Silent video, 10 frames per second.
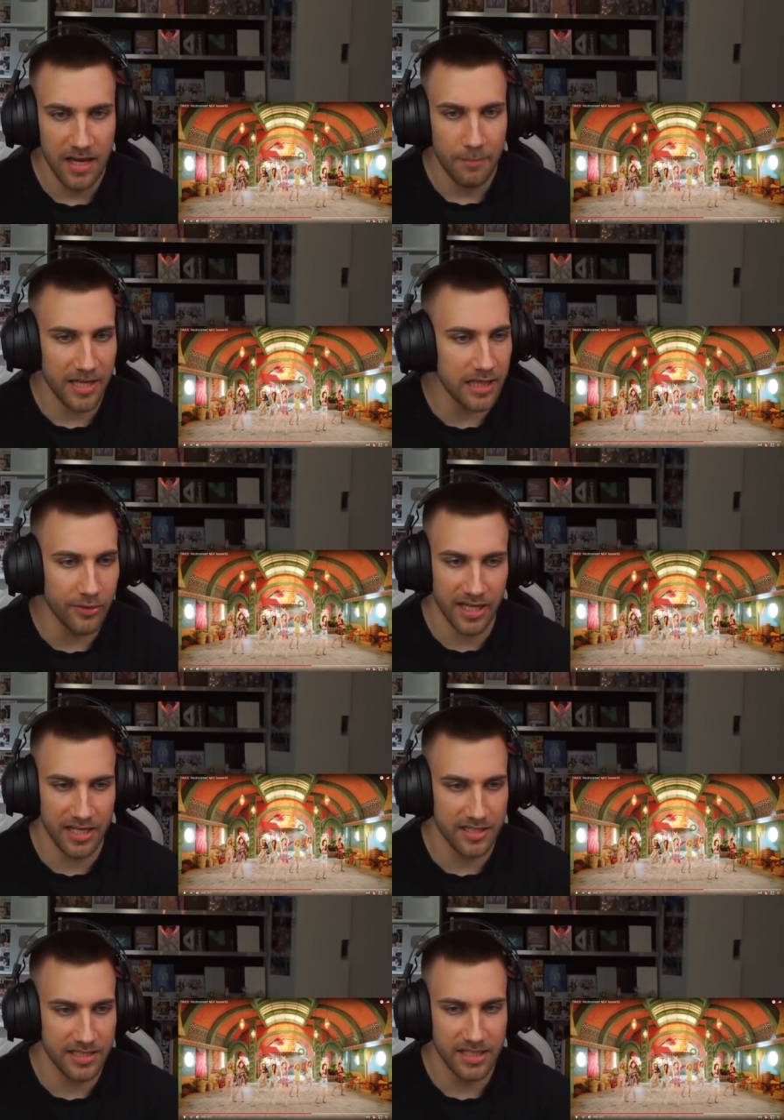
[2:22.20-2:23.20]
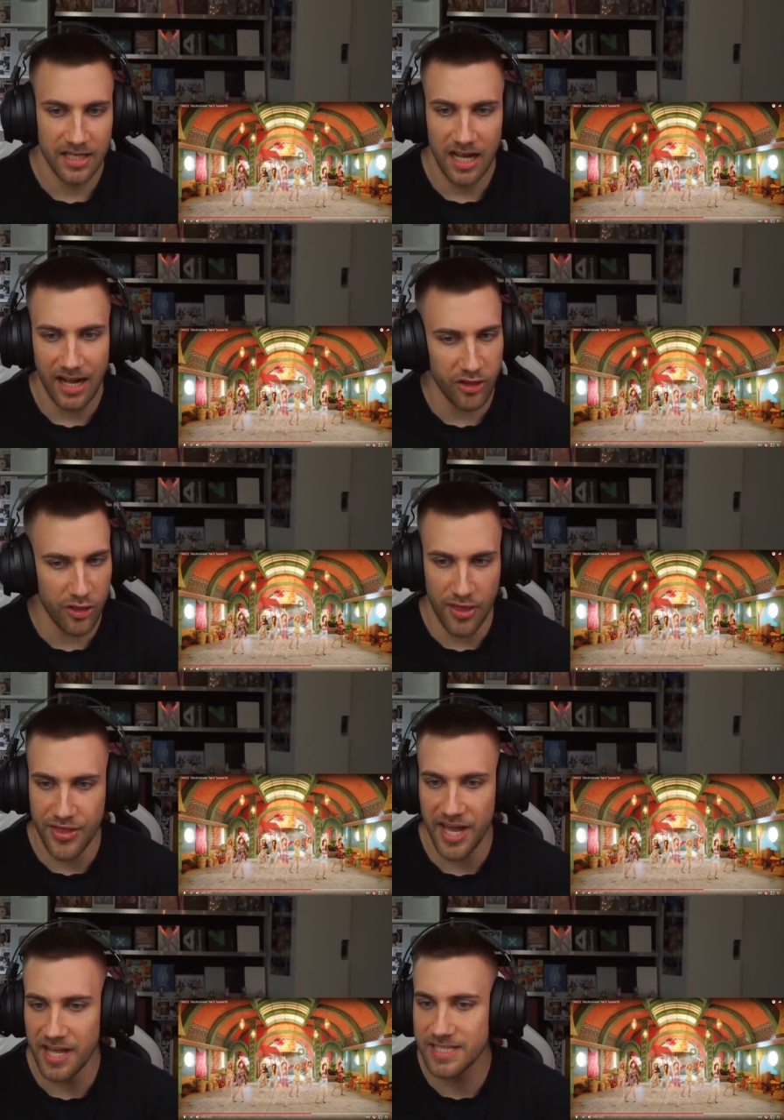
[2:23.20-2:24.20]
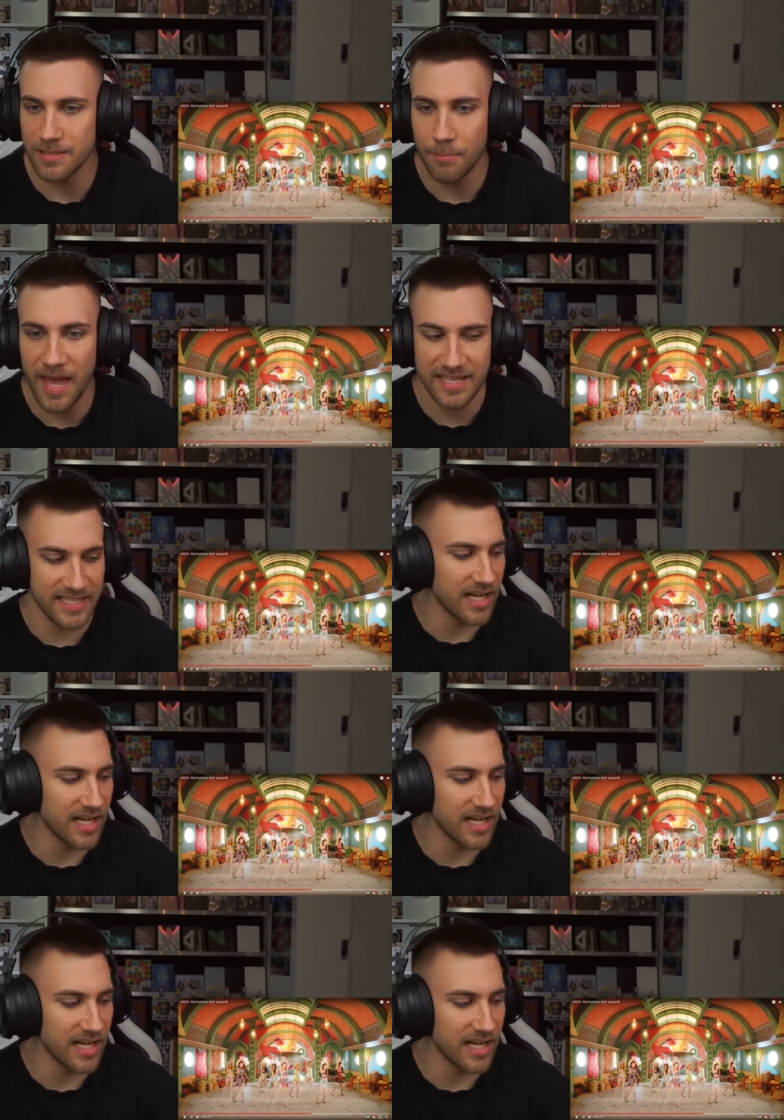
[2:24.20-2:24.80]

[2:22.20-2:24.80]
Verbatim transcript: But look at it. Other than that, it's amazing.